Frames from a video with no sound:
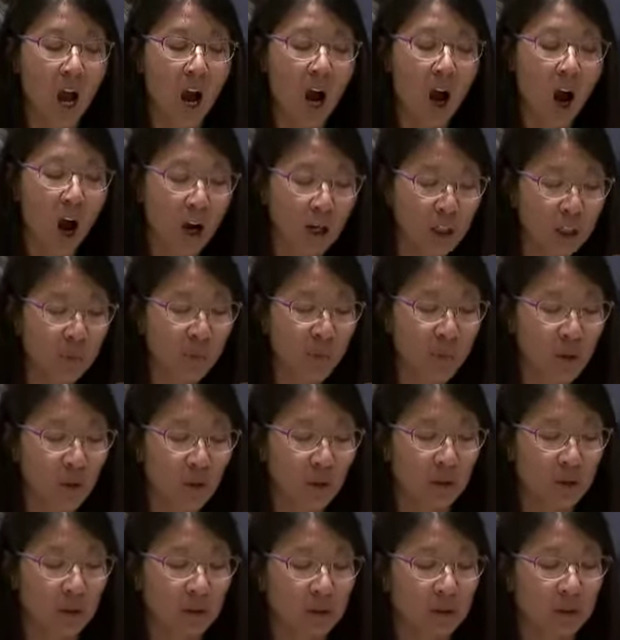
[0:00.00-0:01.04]

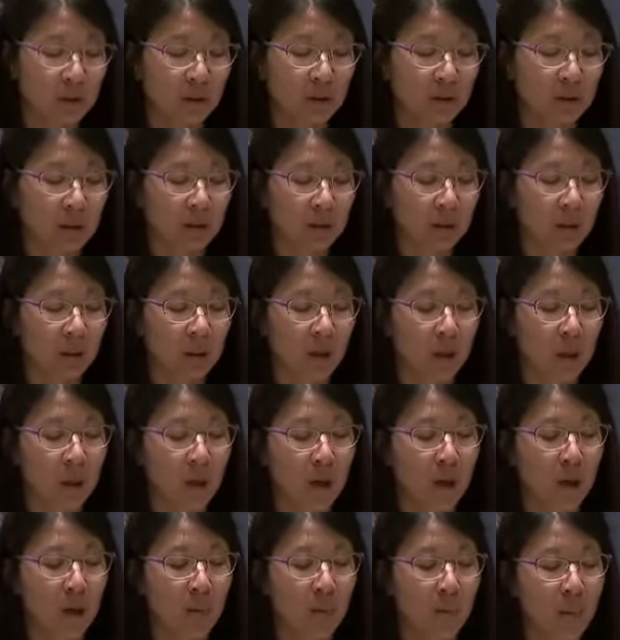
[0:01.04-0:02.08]
Hospitals
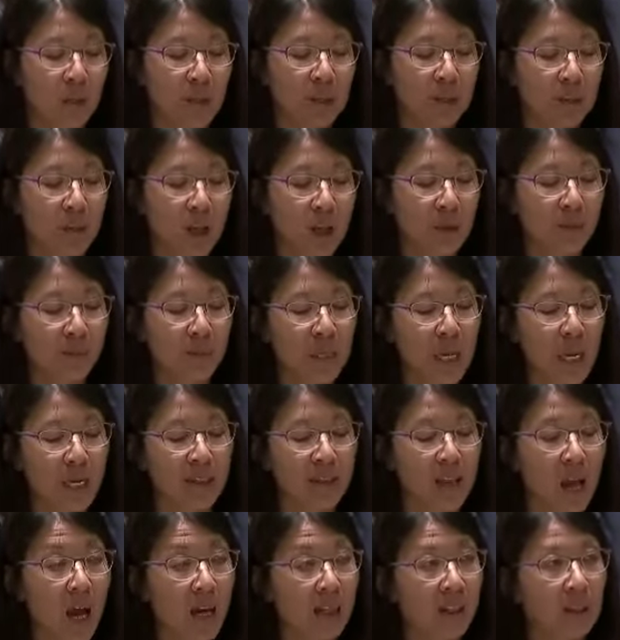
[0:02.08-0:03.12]
must not be
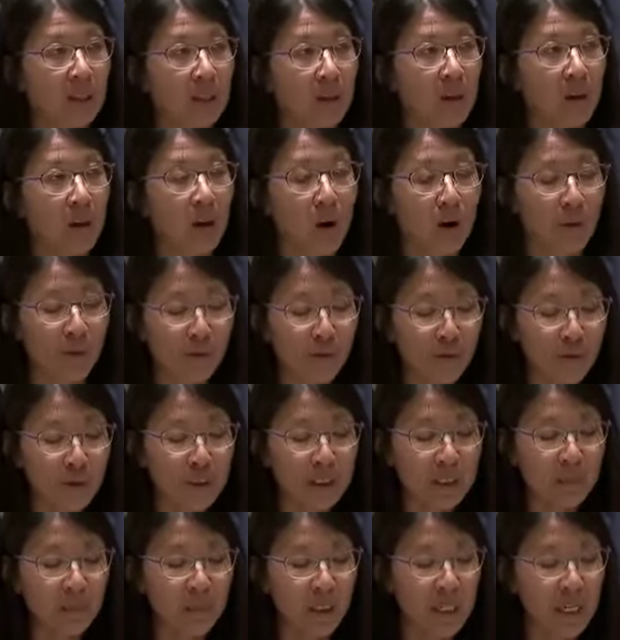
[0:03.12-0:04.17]
attacked or
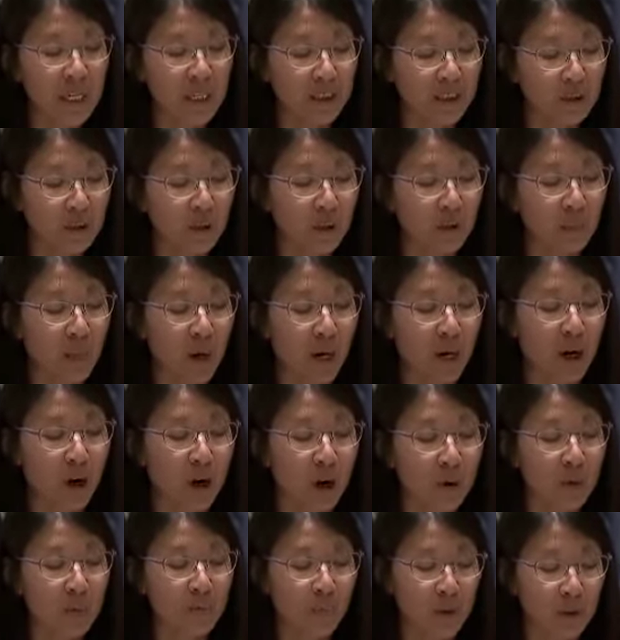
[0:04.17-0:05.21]
forcibly entered by
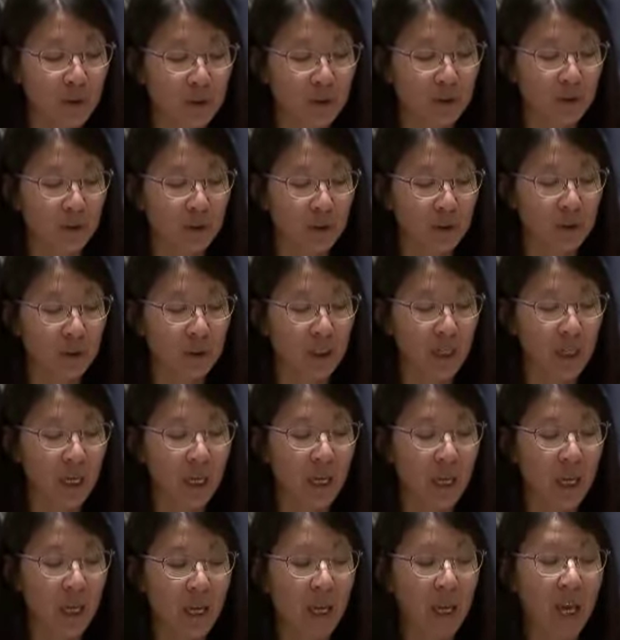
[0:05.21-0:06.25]
armed personnel,
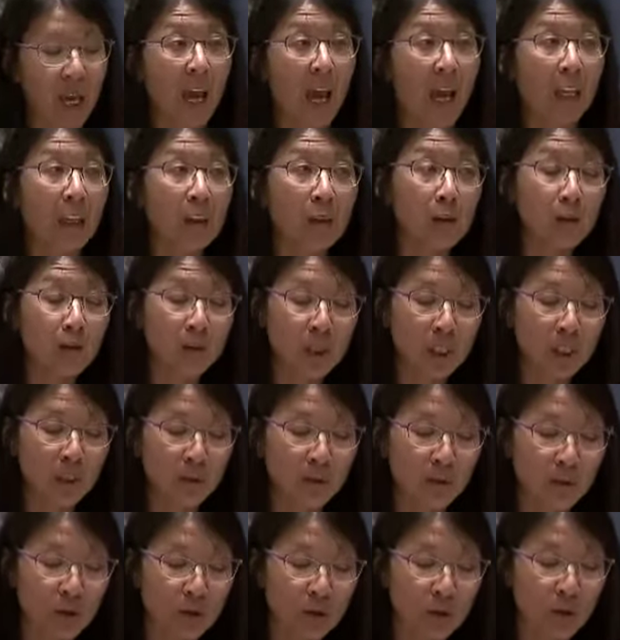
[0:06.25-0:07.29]
including
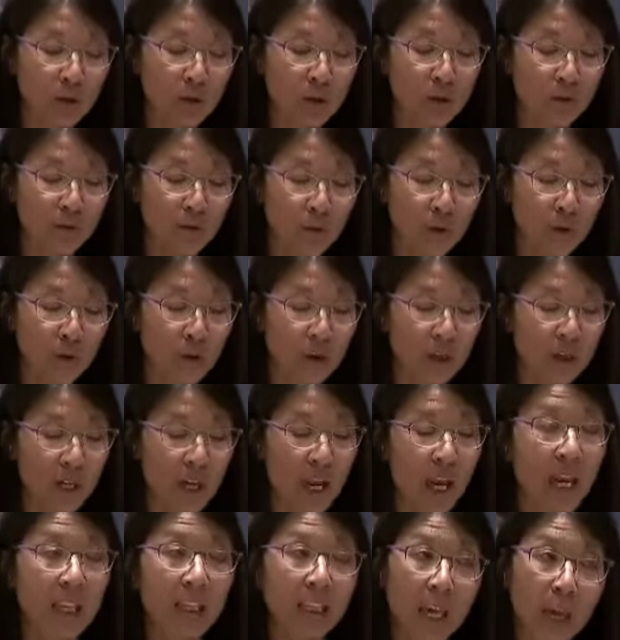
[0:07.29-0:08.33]
to search for
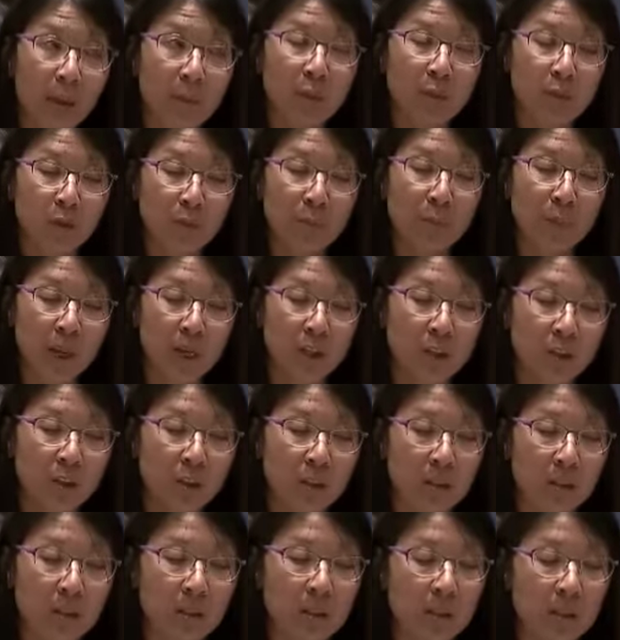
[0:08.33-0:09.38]
and capture
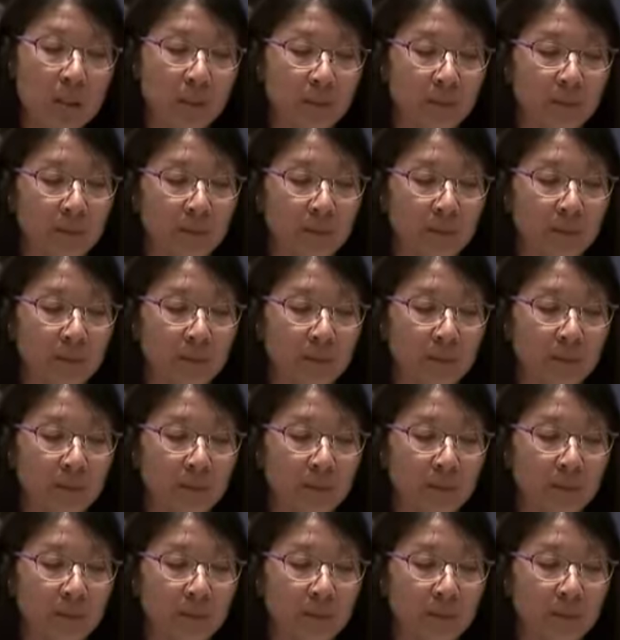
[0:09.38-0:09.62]
patients.